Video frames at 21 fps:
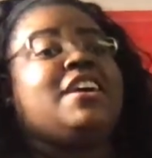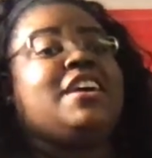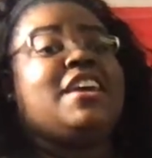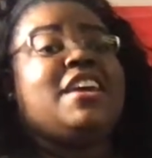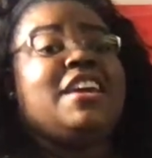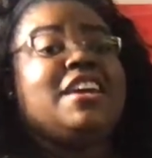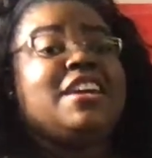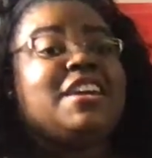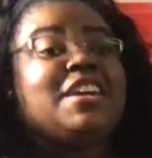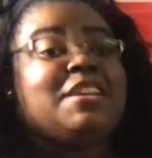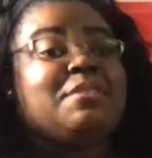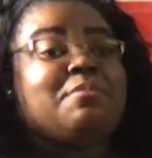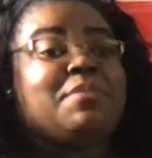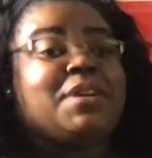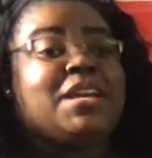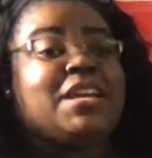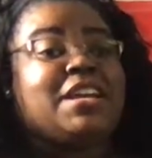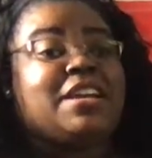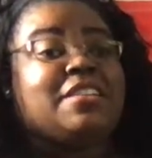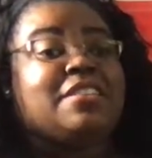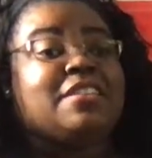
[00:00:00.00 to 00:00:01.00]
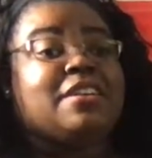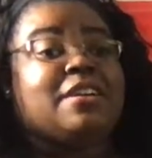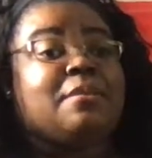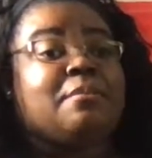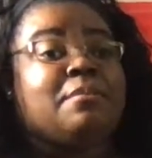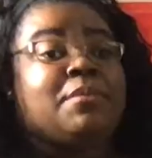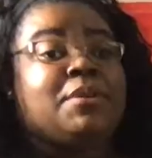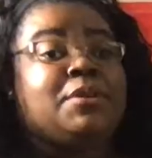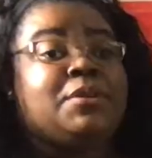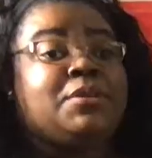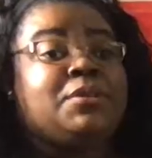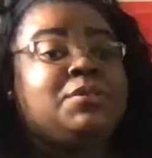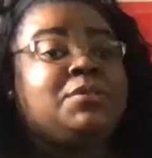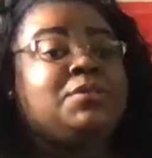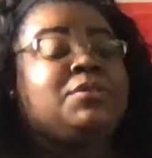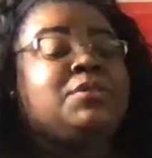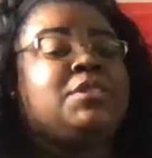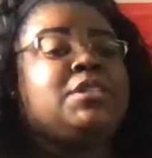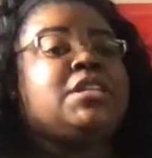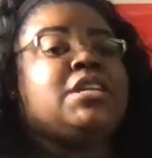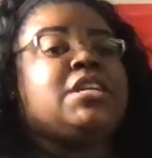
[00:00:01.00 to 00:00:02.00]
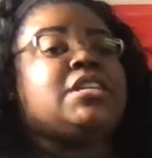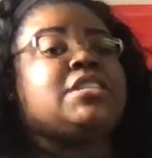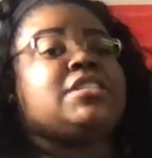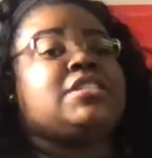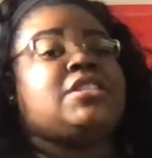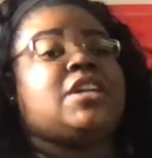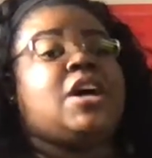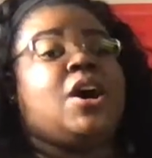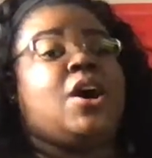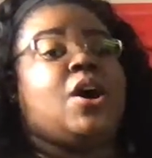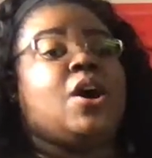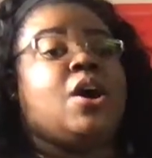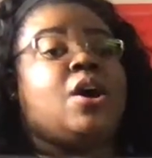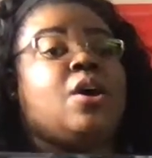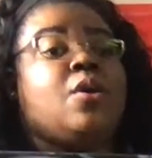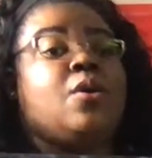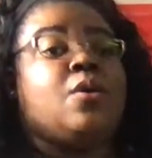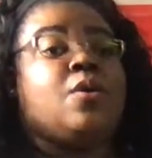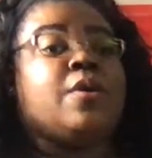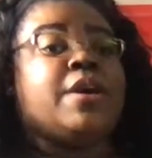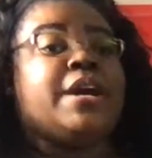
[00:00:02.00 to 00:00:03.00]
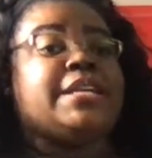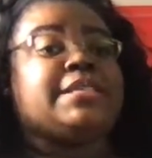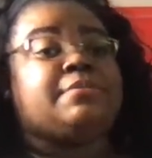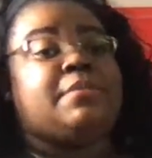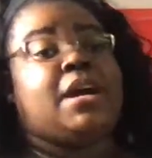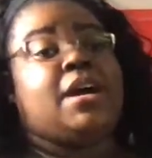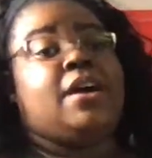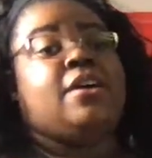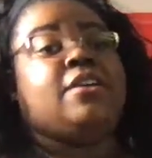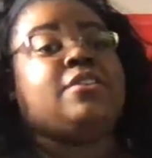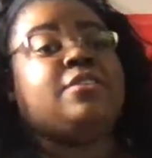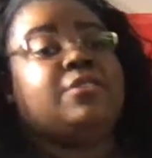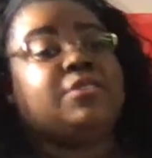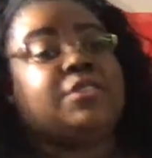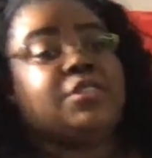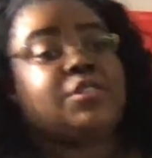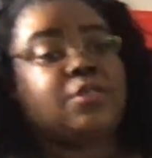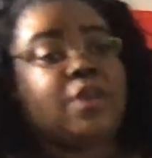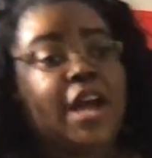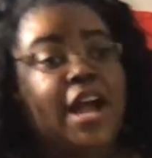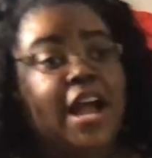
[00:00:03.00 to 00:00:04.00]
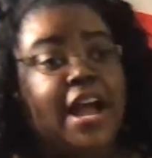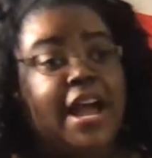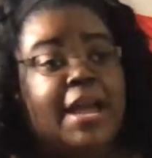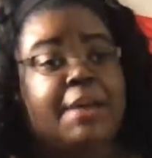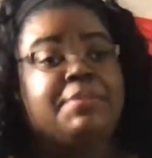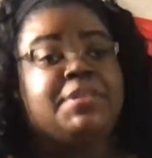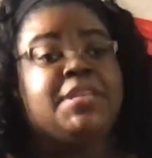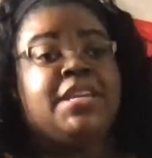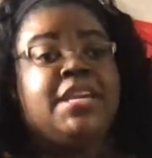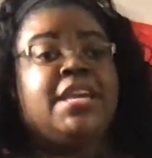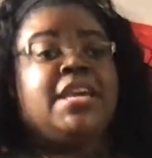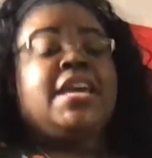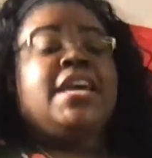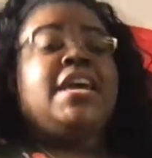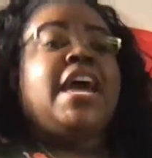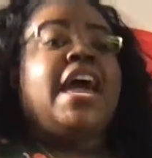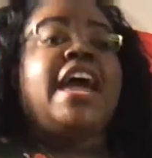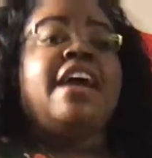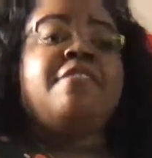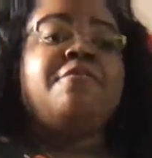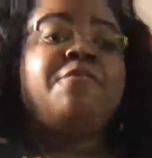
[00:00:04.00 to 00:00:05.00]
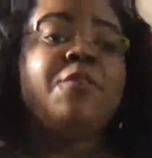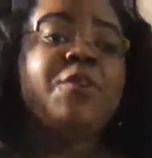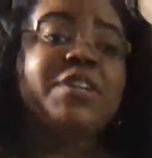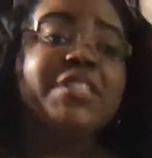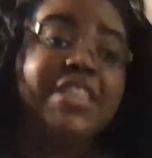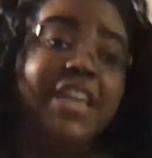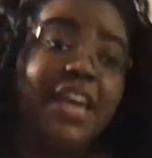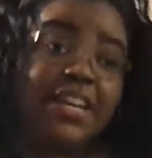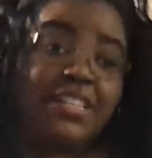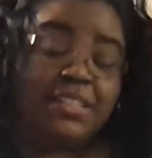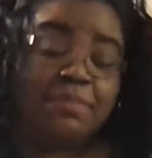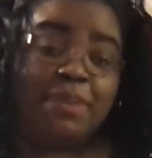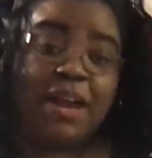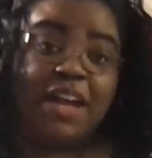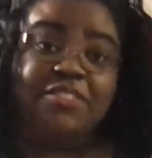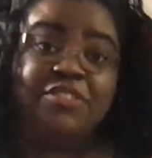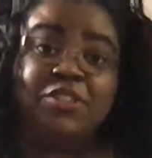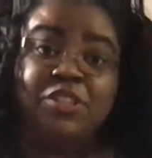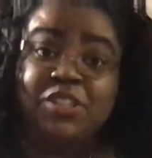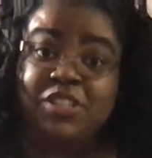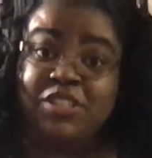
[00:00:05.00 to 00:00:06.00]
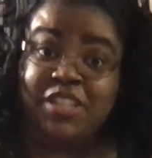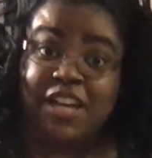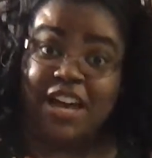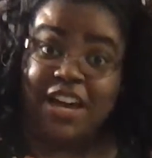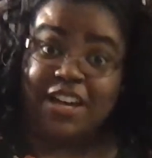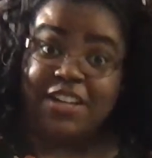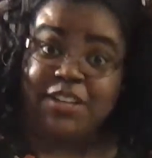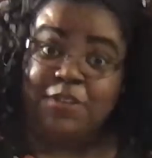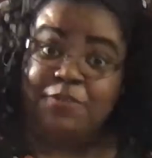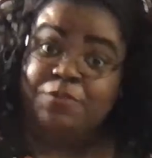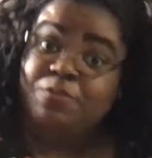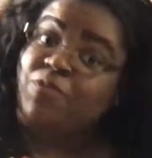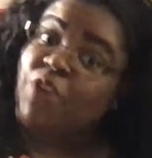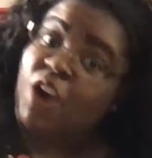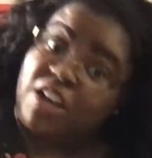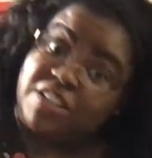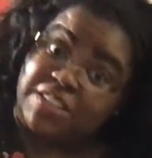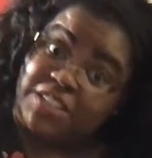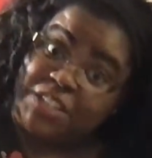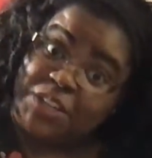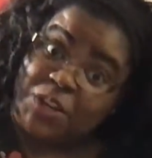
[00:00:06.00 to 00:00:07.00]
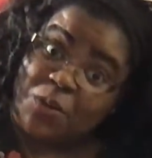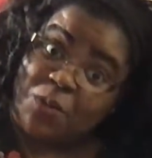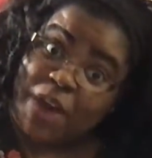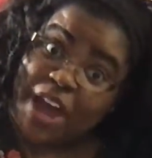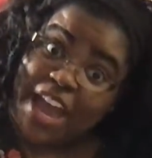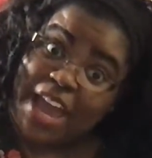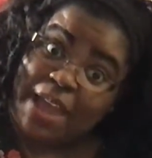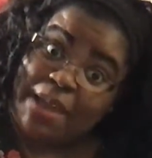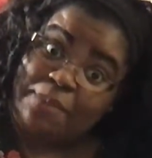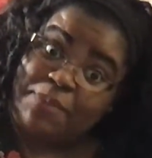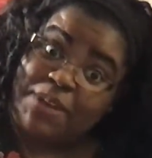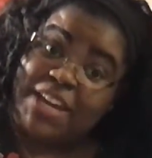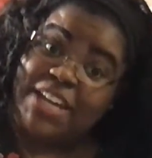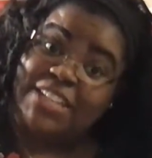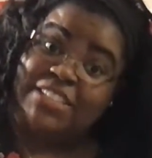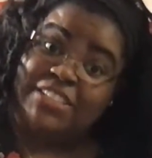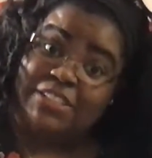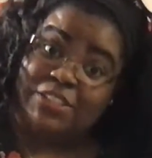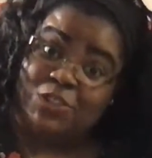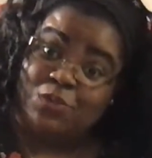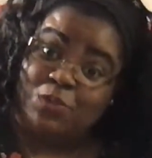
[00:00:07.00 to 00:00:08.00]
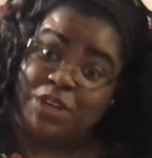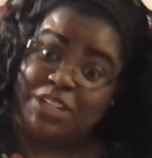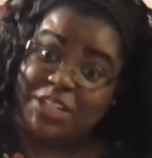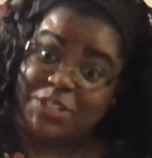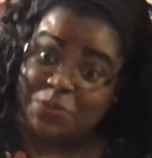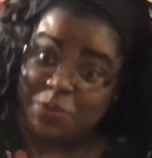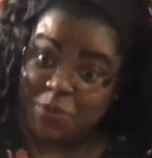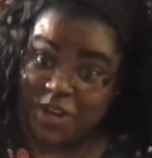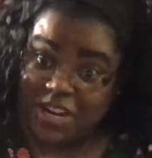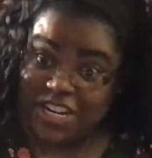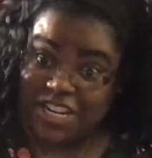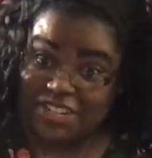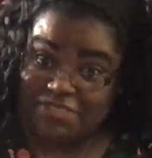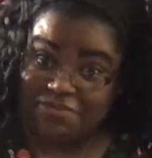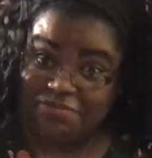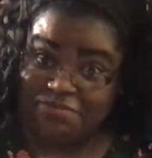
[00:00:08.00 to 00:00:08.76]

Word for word: It can be either a moon, a star, or as my uncle described, a vortex about to suck Frosty away, because this is twenty twenty.